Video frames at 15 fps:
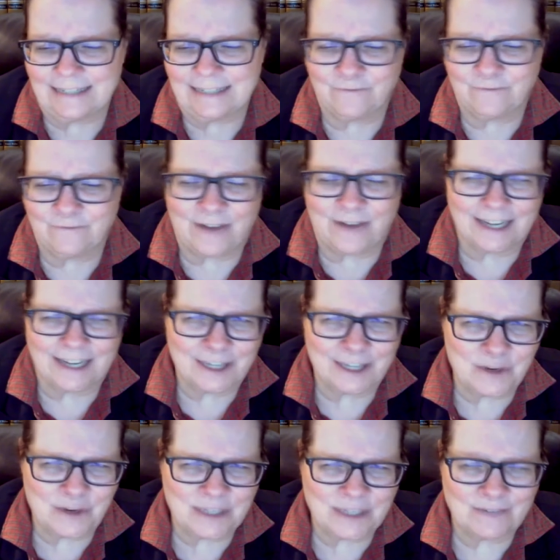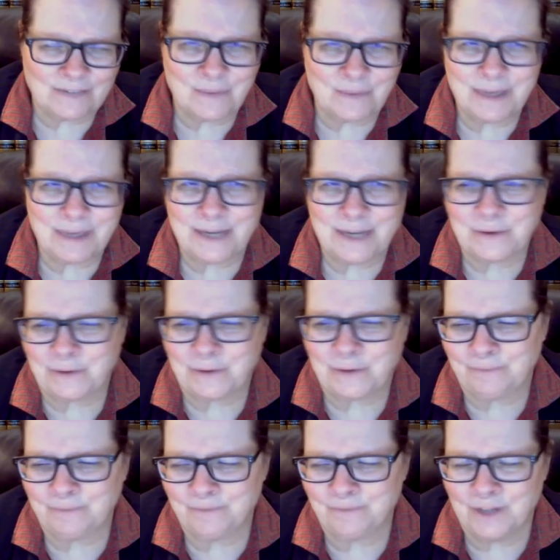filing a notice of appeal,
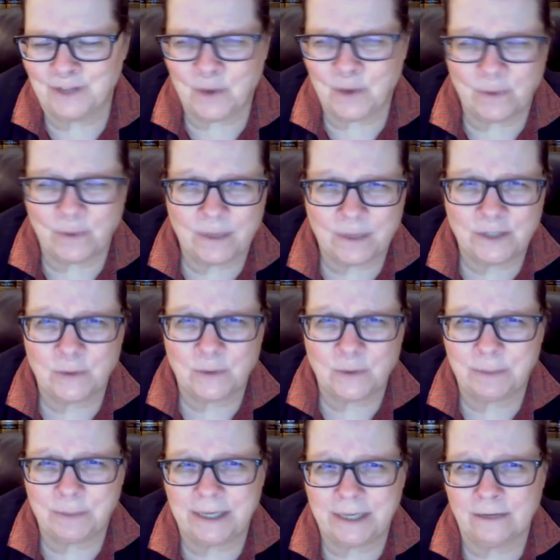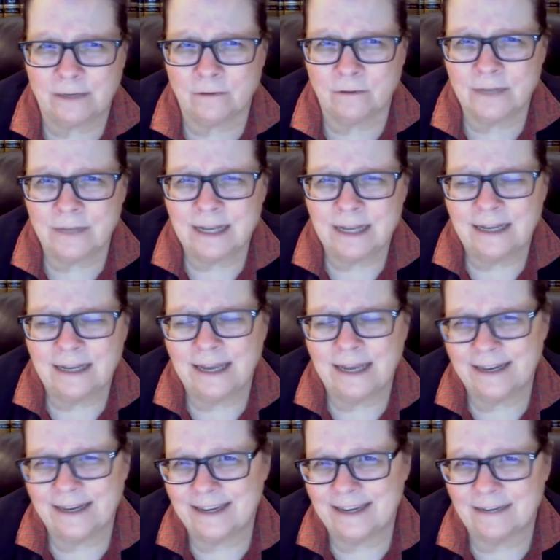knowing when to appeal, and
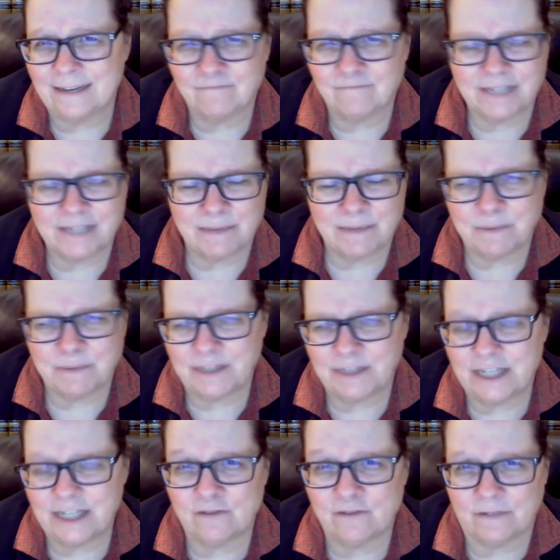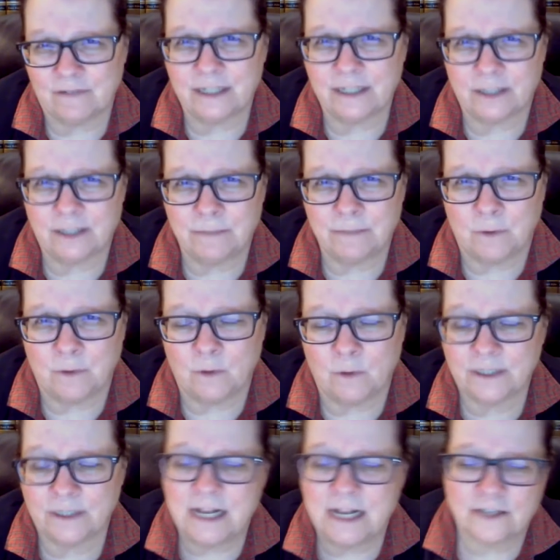again, some of the procedural nuts and bolts.
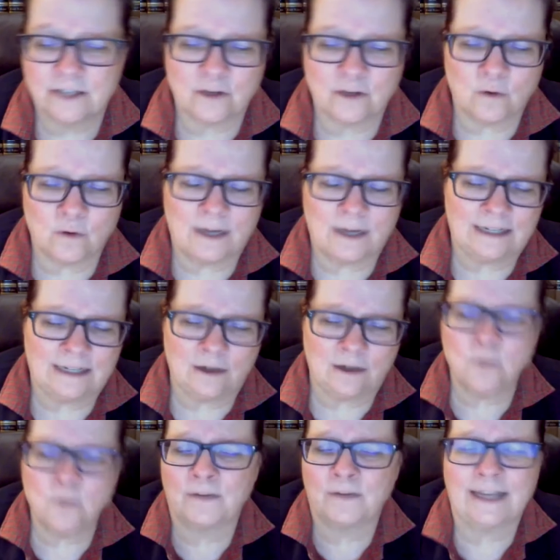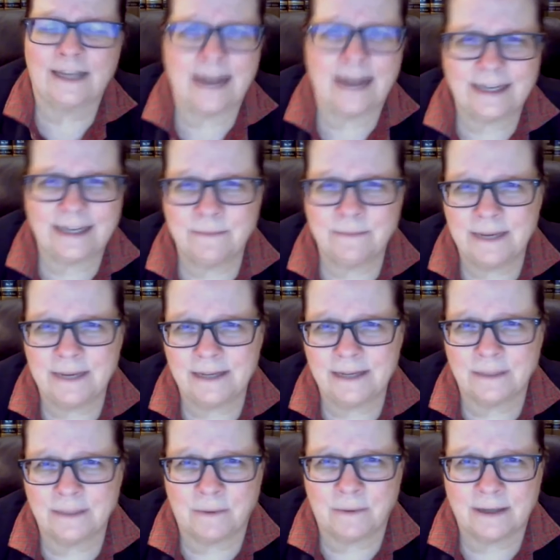So hopefully I can make the
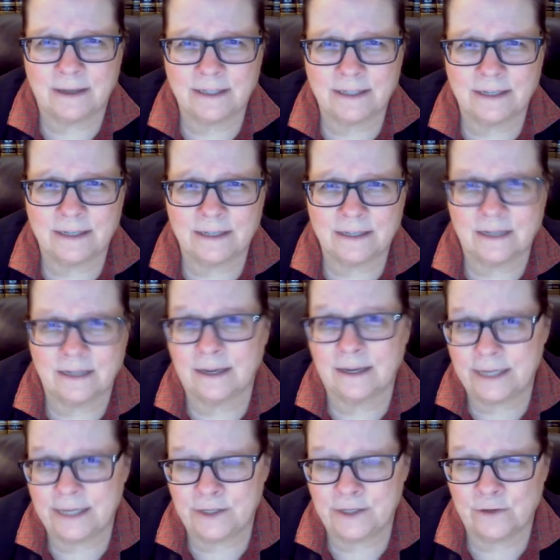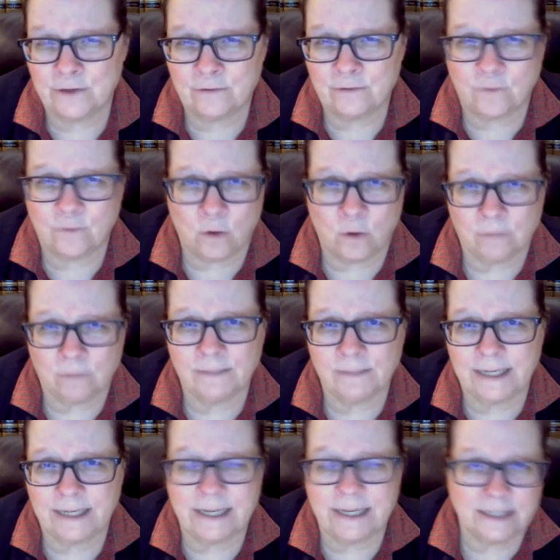process a lot easier for
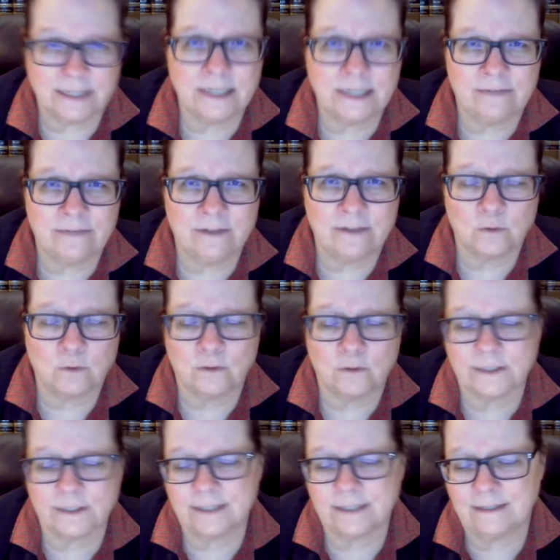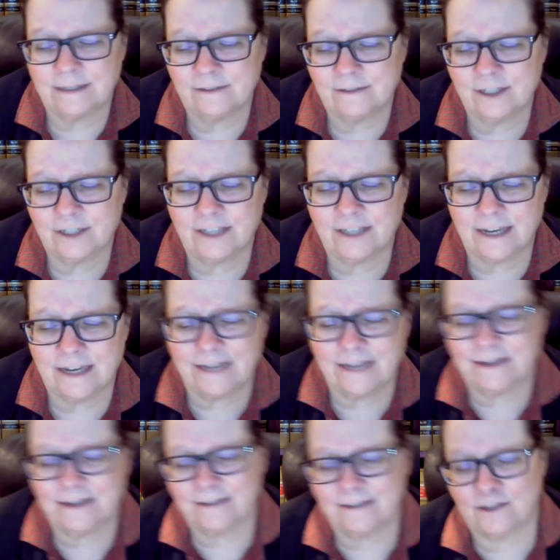litigants and individuals just
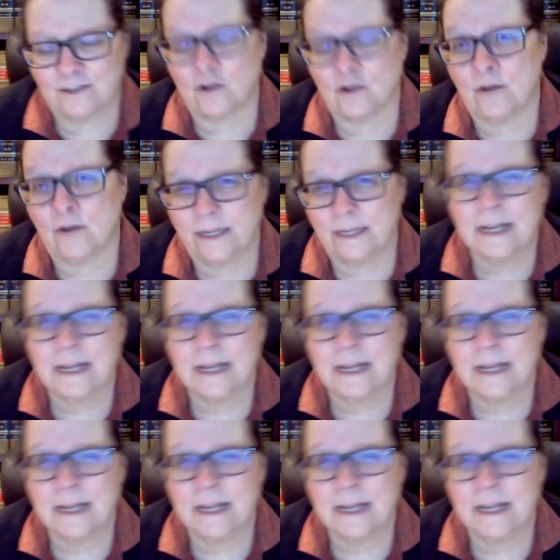getting started